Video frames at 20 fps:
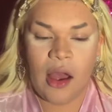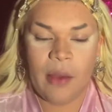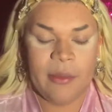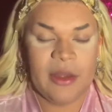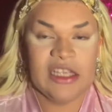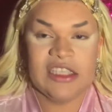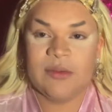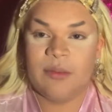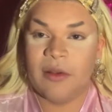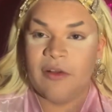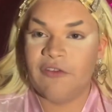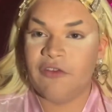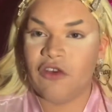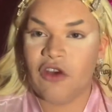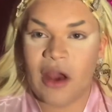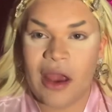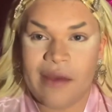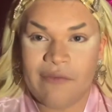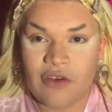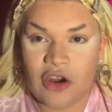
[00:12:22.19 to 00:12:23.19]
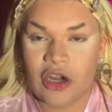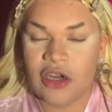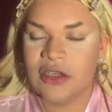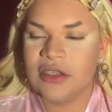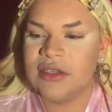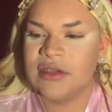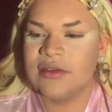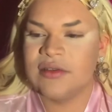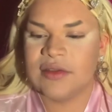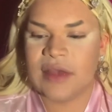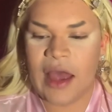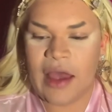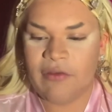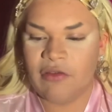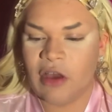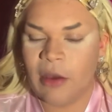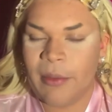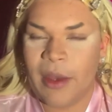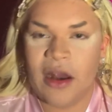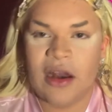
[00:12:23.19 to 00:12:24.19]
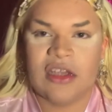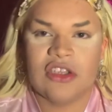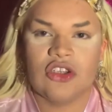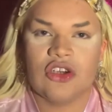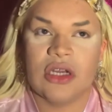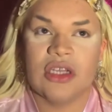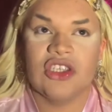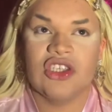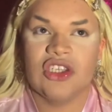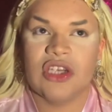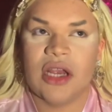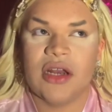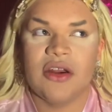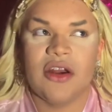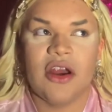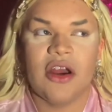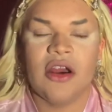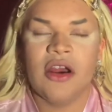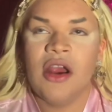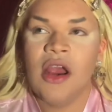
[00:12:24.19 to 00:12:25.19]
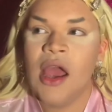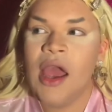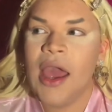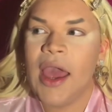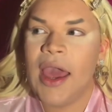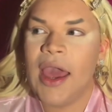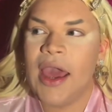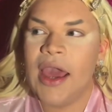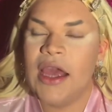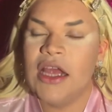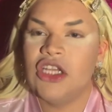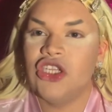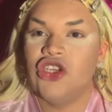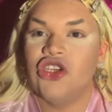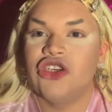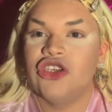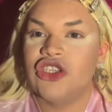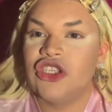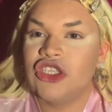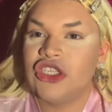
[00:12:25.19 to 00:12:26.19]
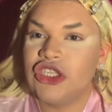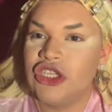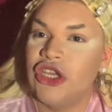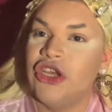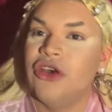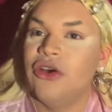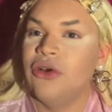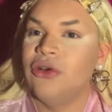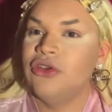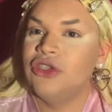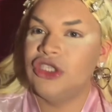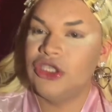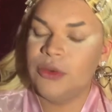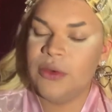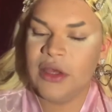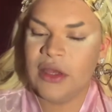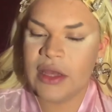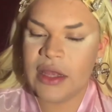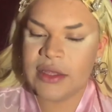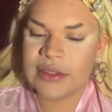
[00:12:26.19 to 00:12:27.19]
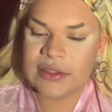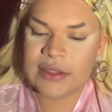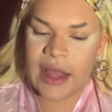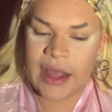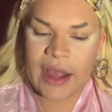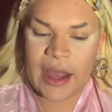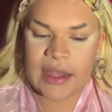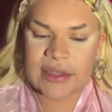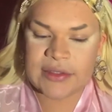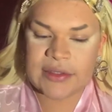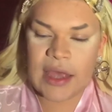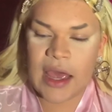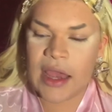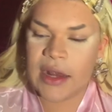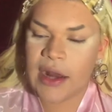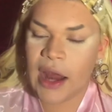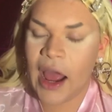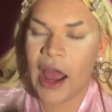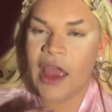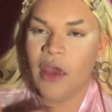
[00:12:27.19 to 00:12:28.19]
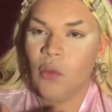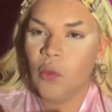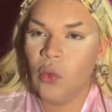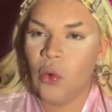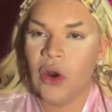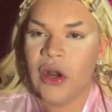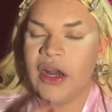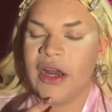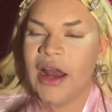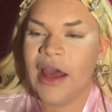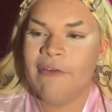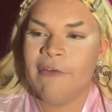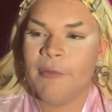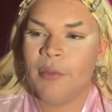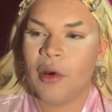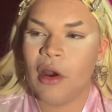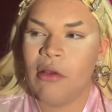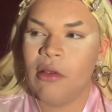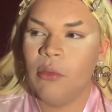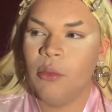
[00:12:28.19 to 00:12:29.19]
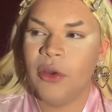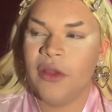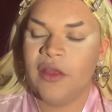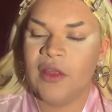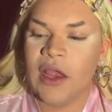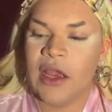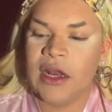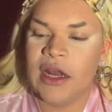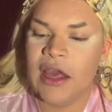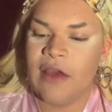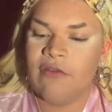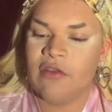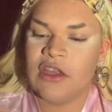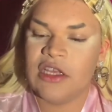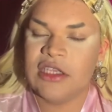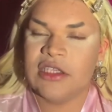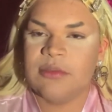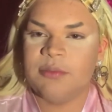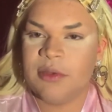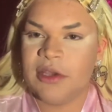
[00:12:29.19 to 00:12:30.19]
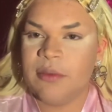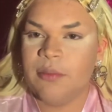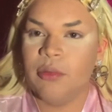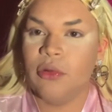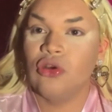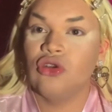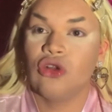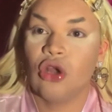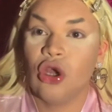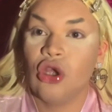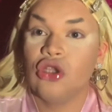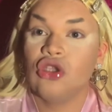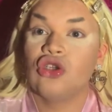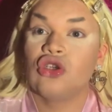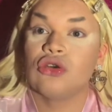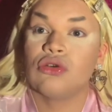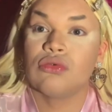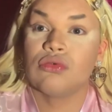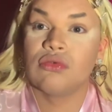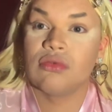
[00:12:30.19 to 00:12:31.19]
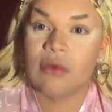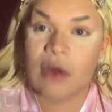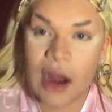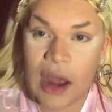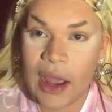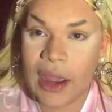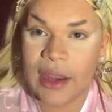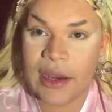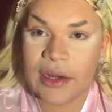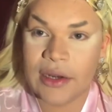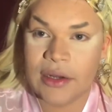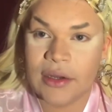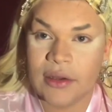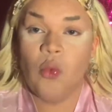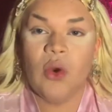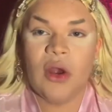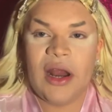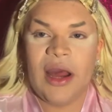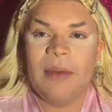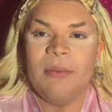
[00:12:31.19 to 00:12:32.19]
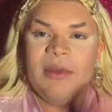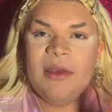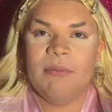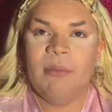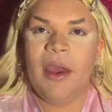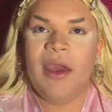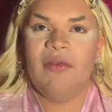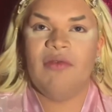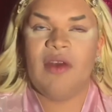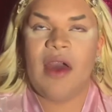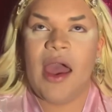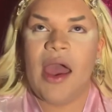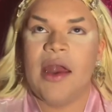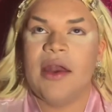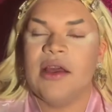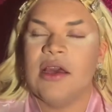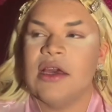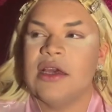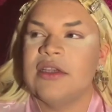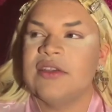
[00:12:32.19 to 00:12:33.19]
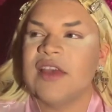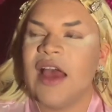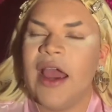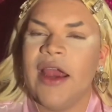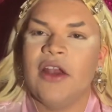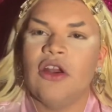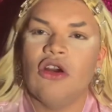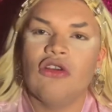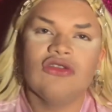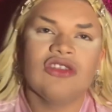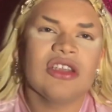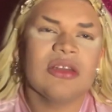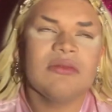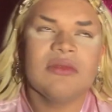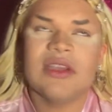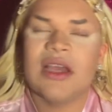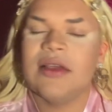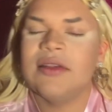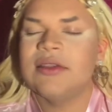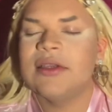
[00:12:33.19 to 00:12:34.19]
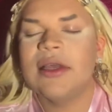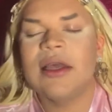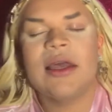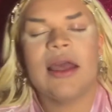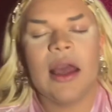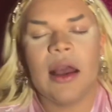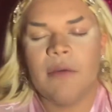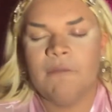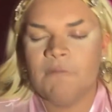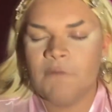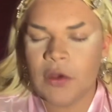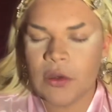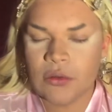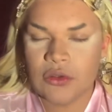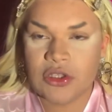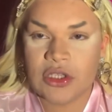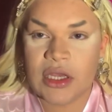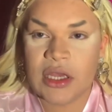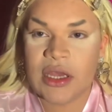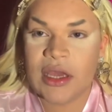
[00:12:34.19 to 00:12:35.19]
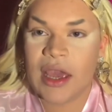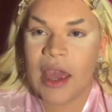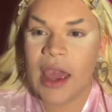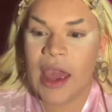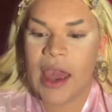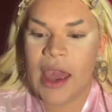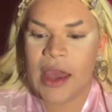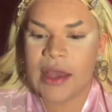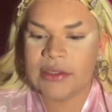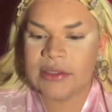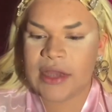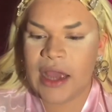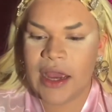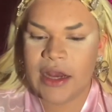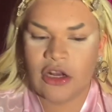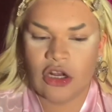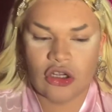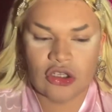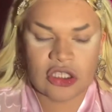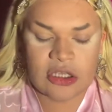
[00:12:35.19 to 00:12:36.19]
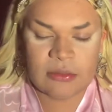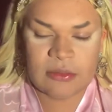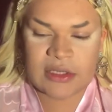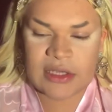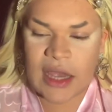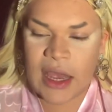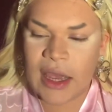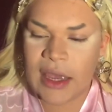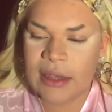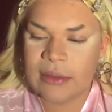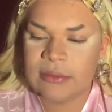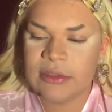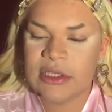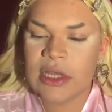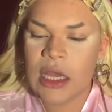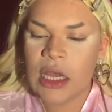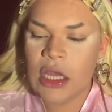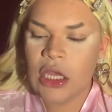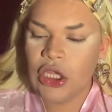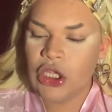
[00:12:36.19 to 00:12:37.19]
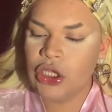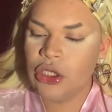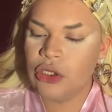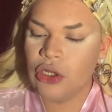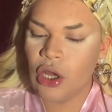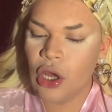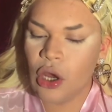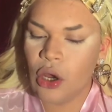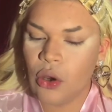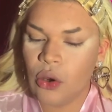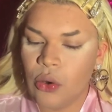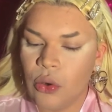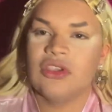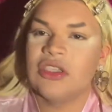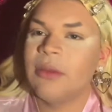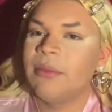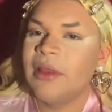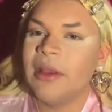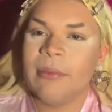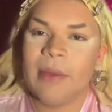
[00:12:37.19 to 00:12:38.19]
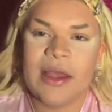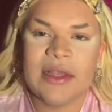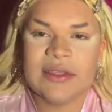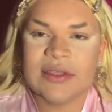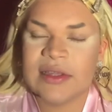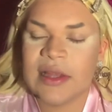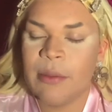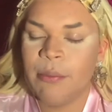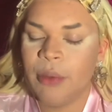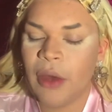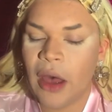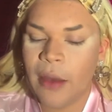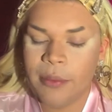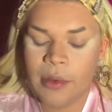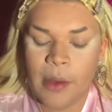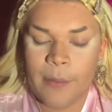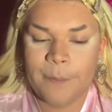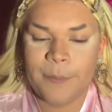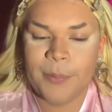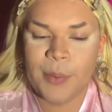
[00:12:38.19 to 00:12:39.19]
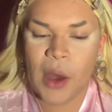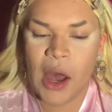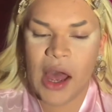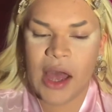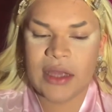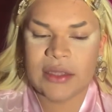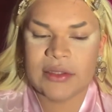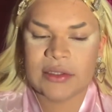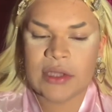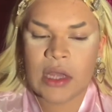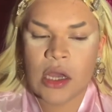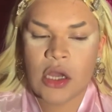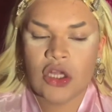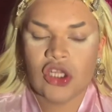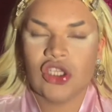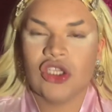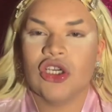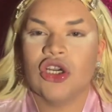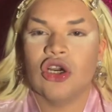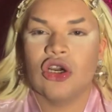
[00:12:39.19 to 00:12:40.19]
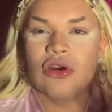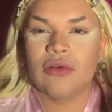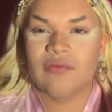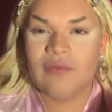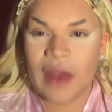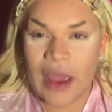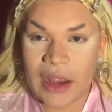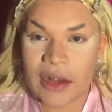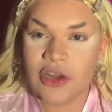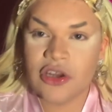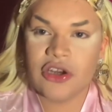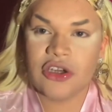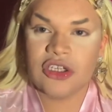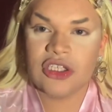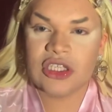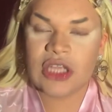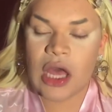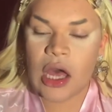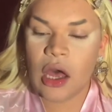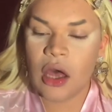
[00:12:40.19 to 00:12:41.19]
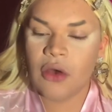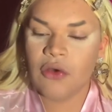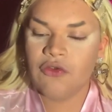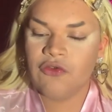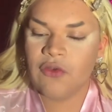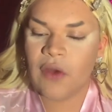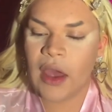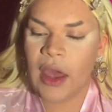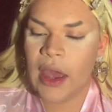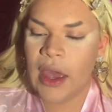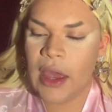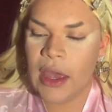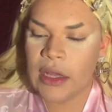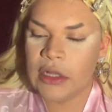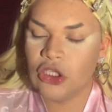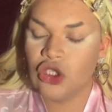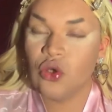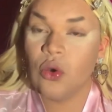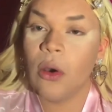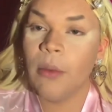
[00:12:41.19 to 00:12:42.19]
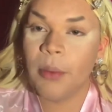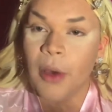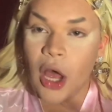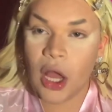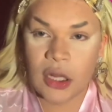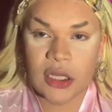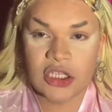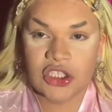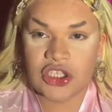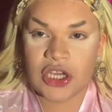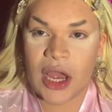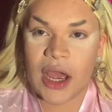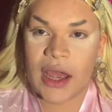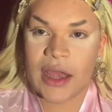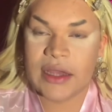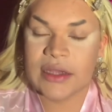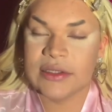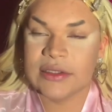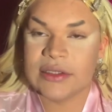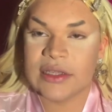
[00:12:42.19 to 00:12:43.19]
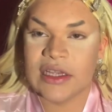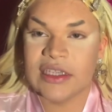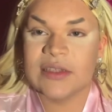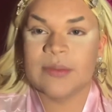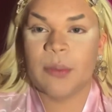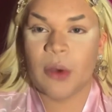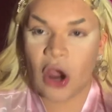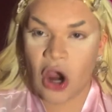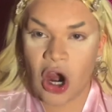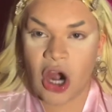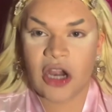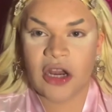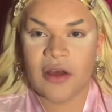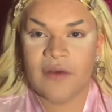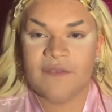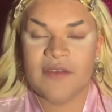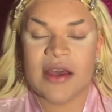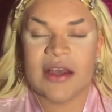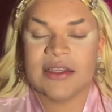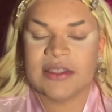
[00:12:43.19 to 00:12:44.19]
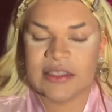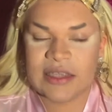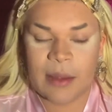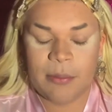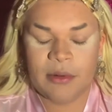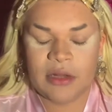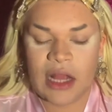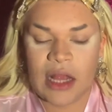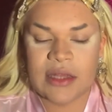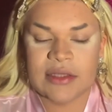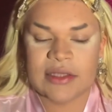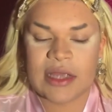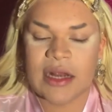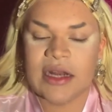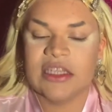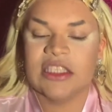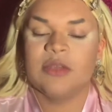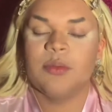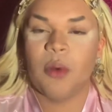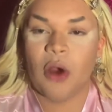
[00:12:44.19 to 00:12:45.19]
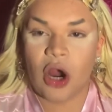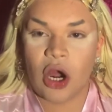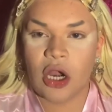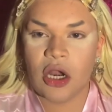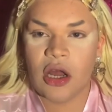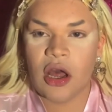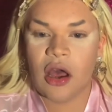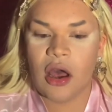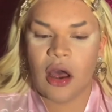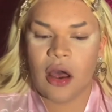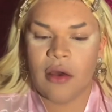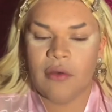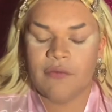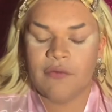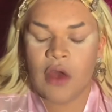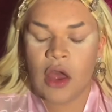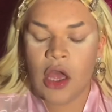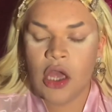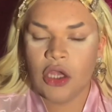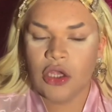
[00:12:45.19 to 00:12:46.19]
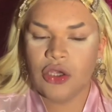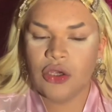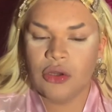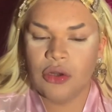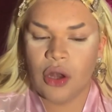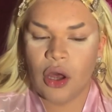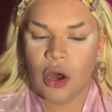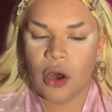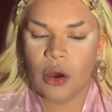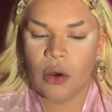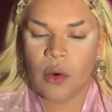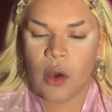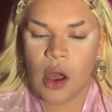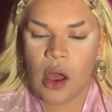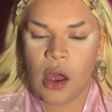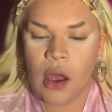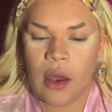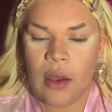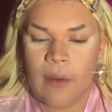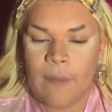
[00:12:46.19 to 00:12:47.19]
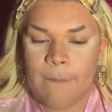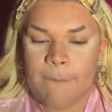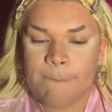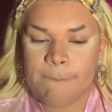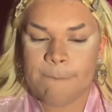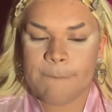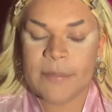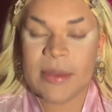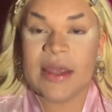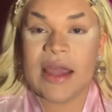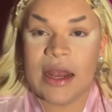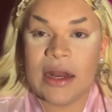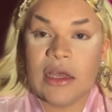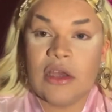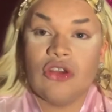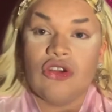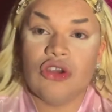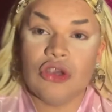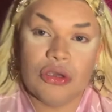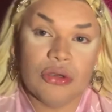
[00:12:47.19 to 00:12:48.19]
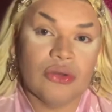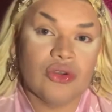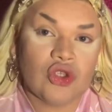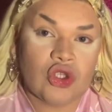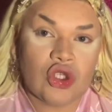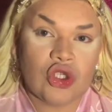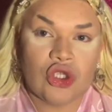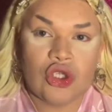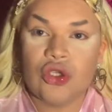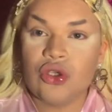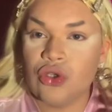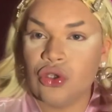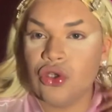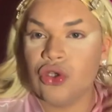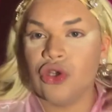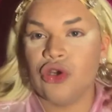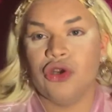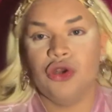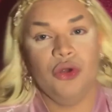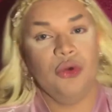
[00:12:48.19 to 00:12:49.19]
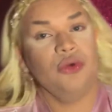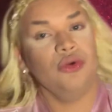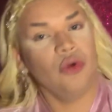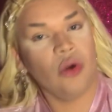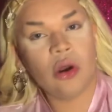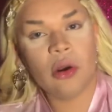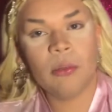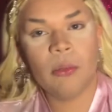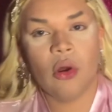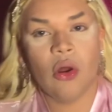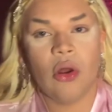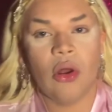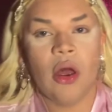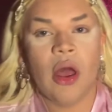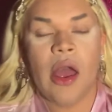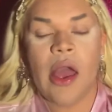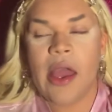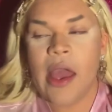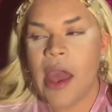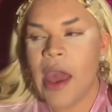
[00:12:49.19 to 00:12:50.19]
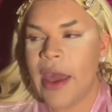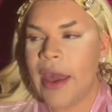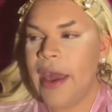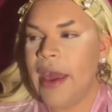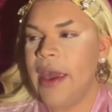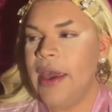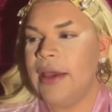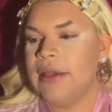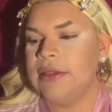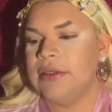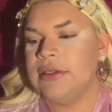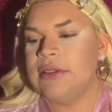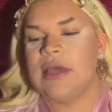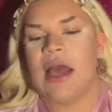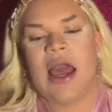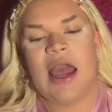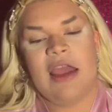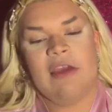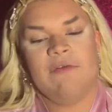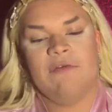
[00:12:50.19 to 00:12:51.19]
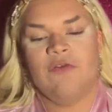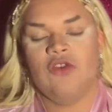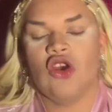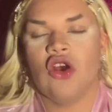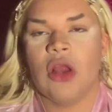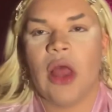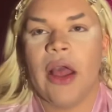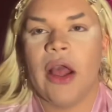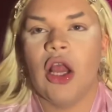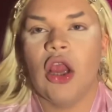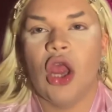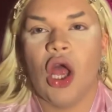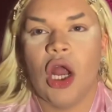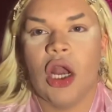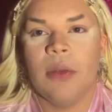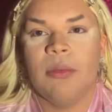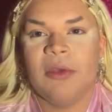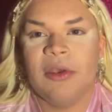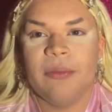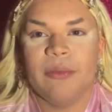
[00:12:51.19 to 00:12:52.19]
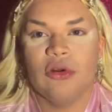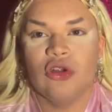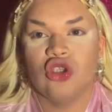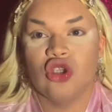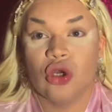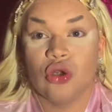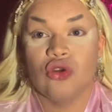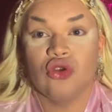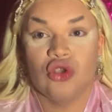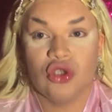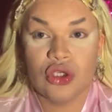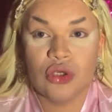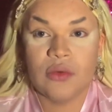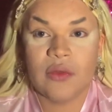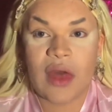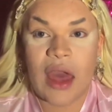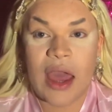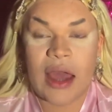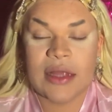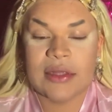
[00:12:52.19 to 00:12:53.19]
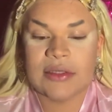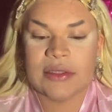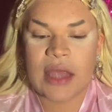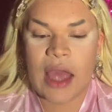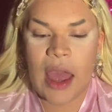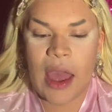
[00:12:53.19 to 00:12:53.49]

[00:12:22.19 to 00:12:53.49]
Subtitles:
It's been forever since I've come out as transgender, and you're still doing this. Like I said, I wouldn't have a problem with it if these people tried. What I mean by that is, I know sometimes it could get confusing, and I know sometimes, you know, something might slip up, but to correct yourself and to apologize is part of acceptance, and is part of, you know, getting used to your new normal. And I feel like a lot of people don't do that.